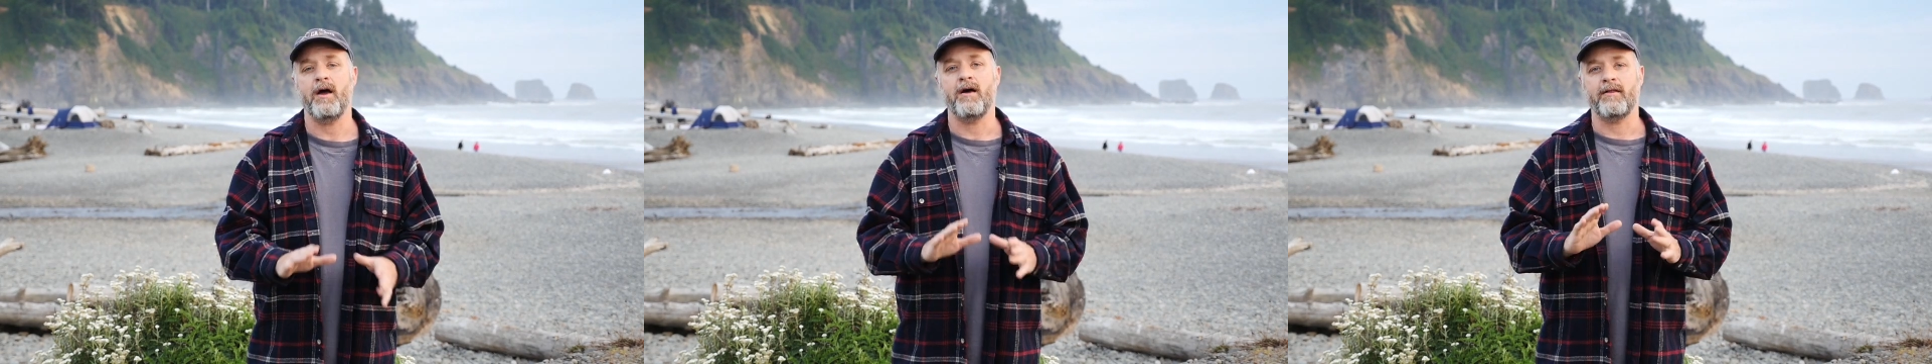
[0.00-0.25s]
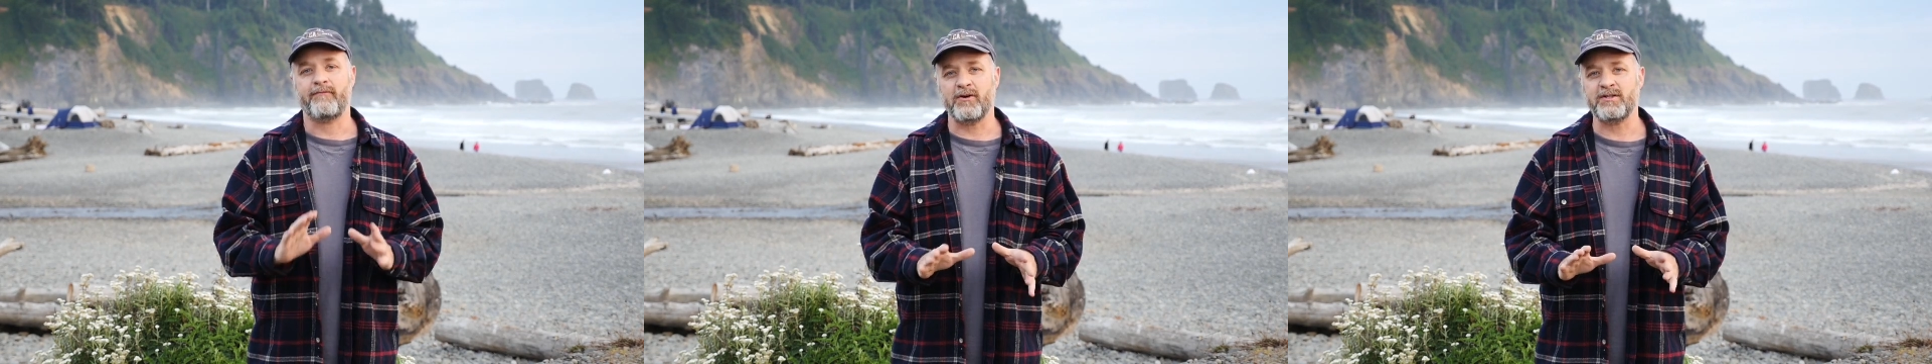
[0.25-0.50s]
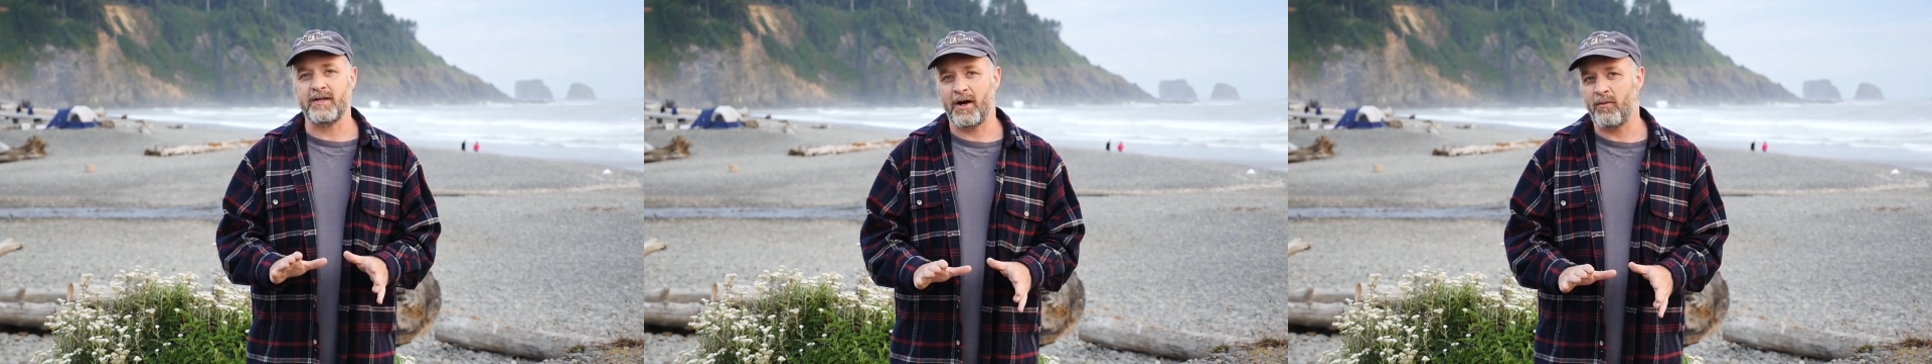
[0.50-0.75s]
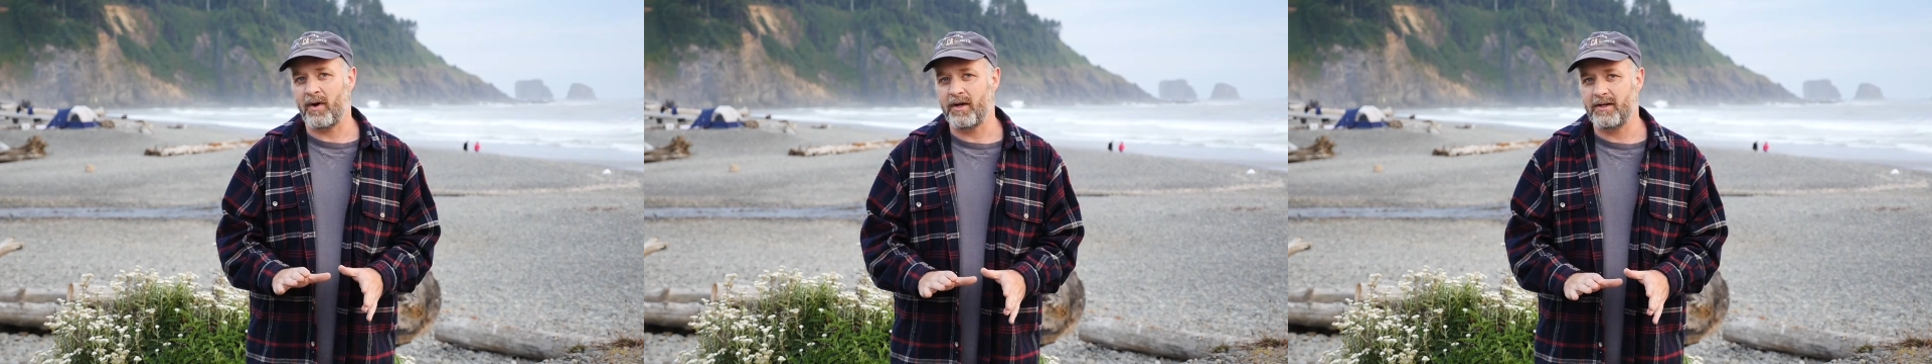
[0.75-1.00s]
The first thing I
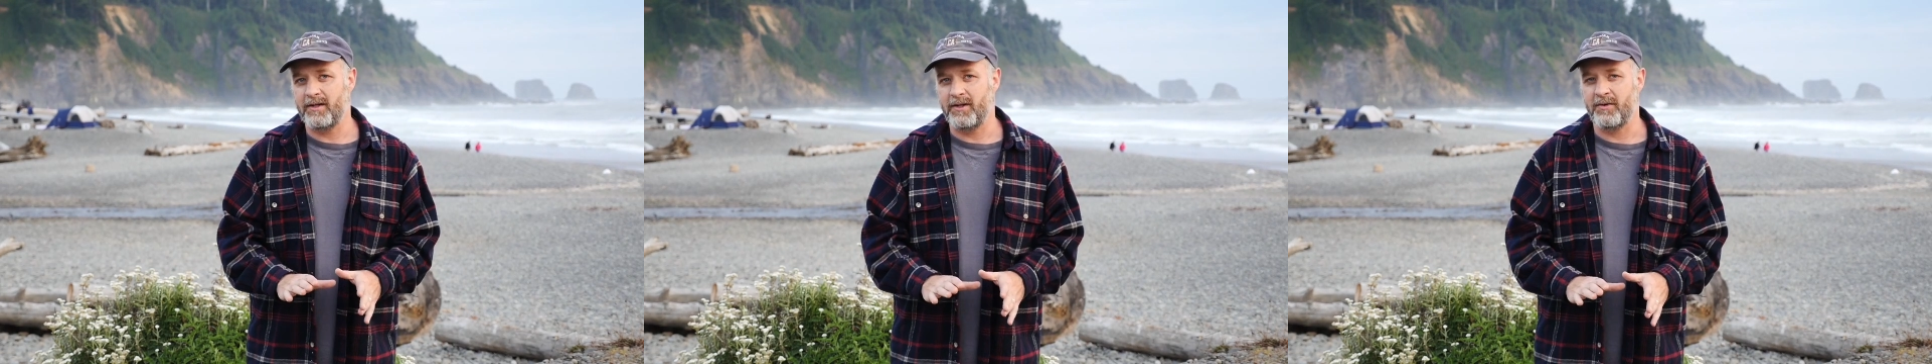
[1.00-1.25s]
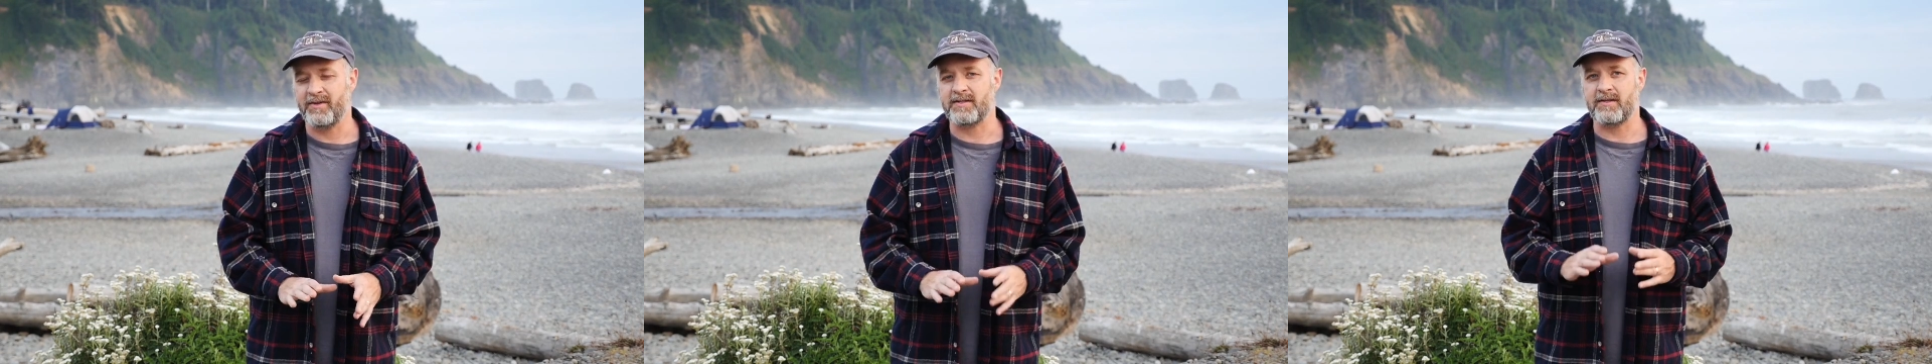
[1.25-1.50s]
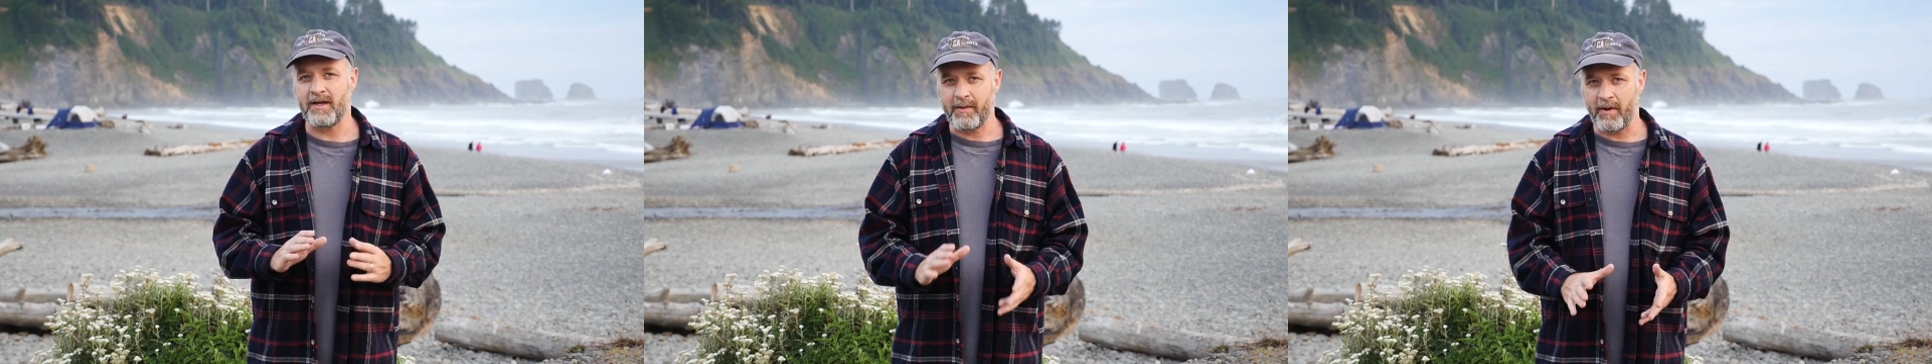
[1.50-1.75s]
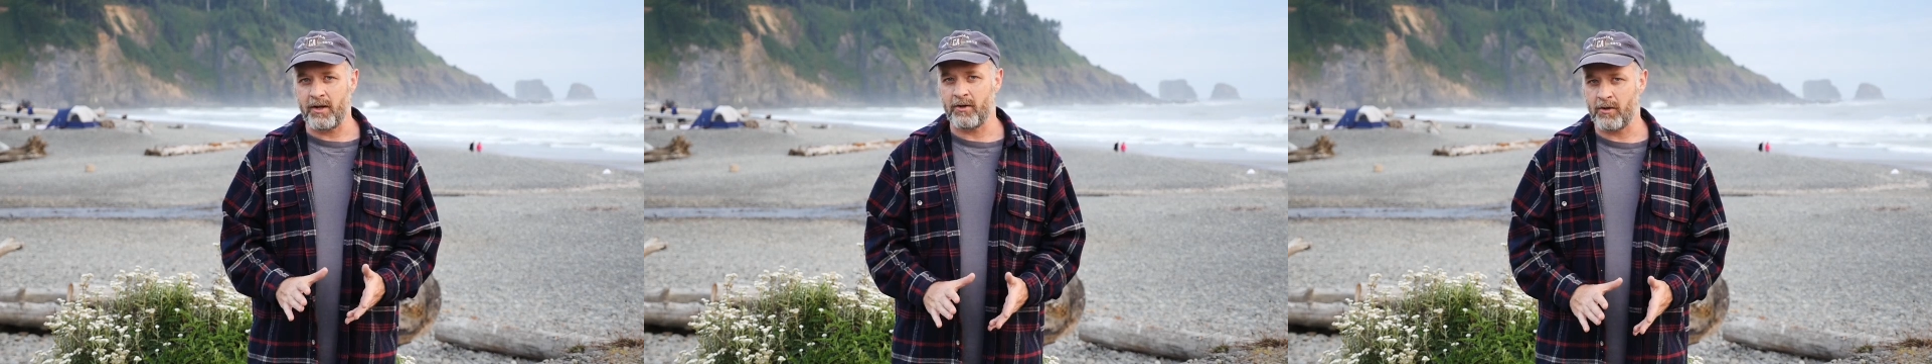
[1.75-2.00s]
want you to do is think
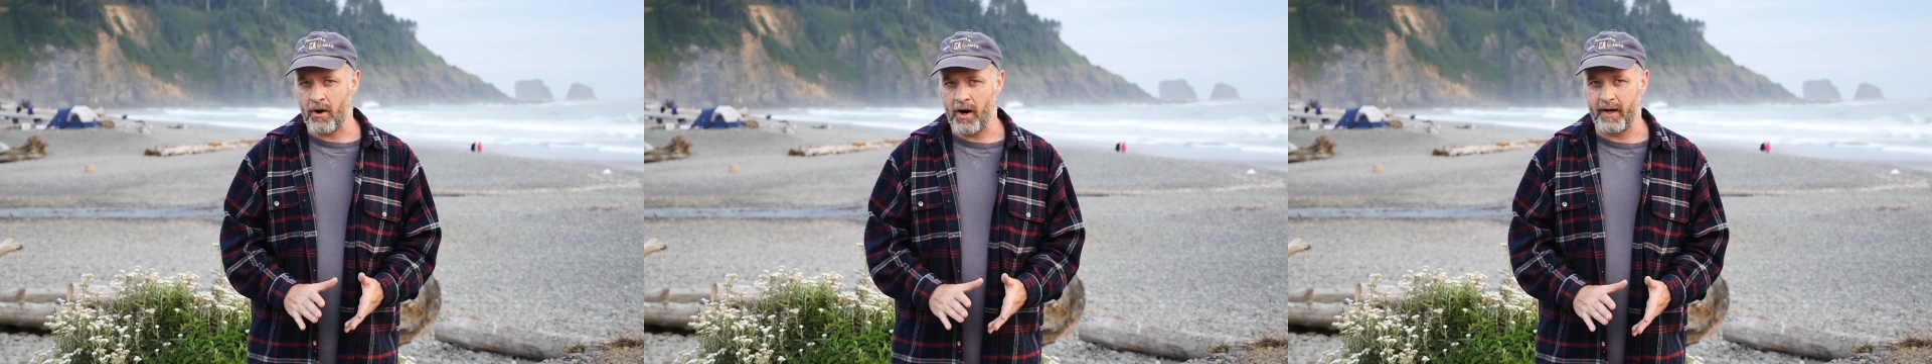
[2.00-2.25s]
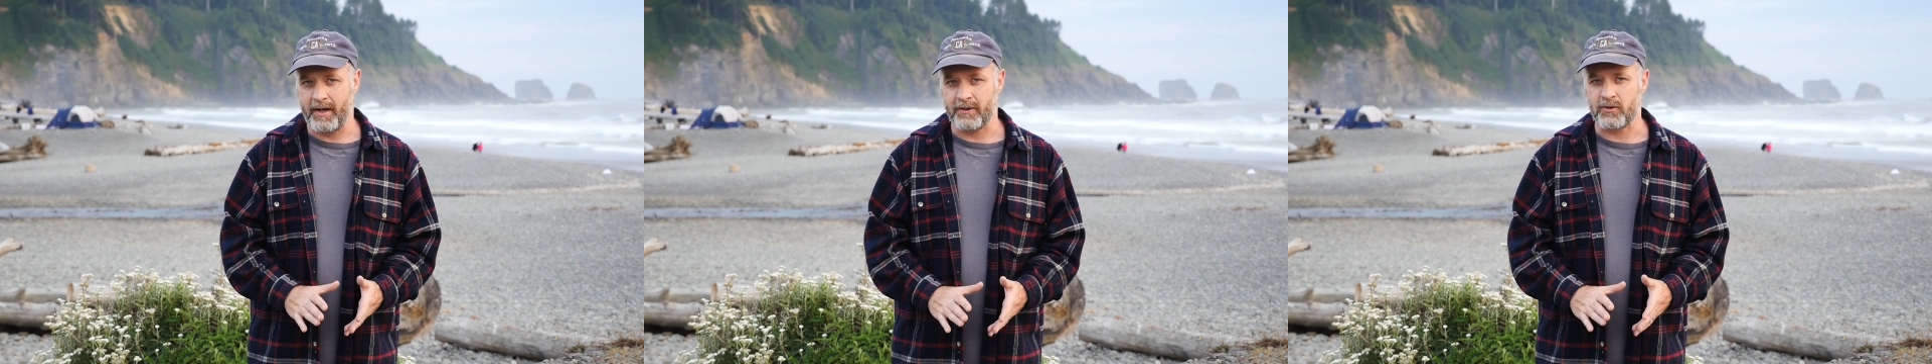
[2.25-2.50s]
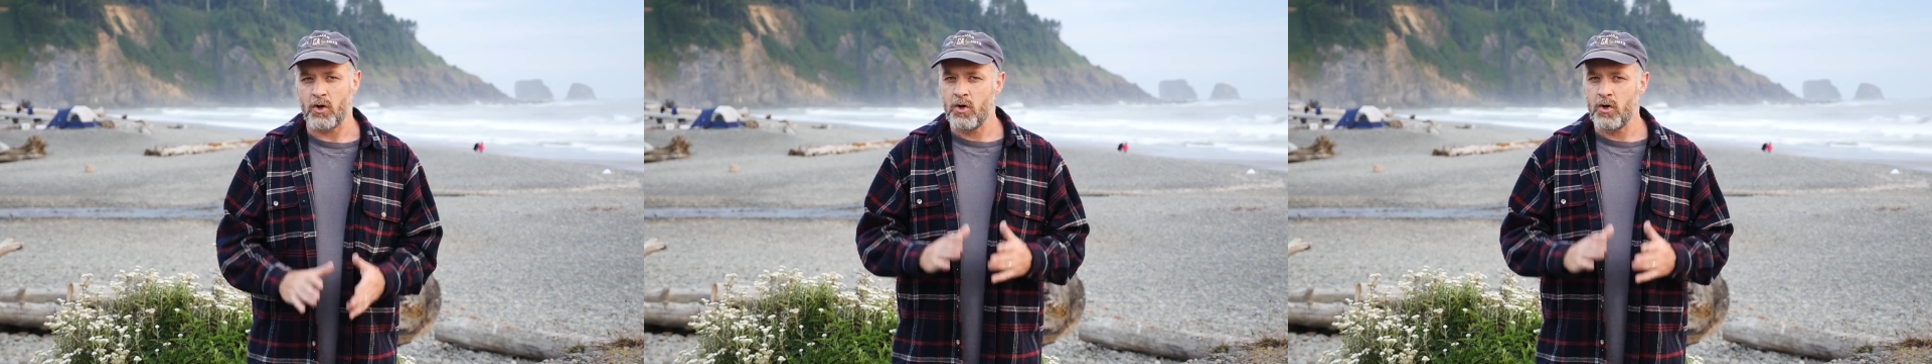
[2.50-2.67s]
about your audience.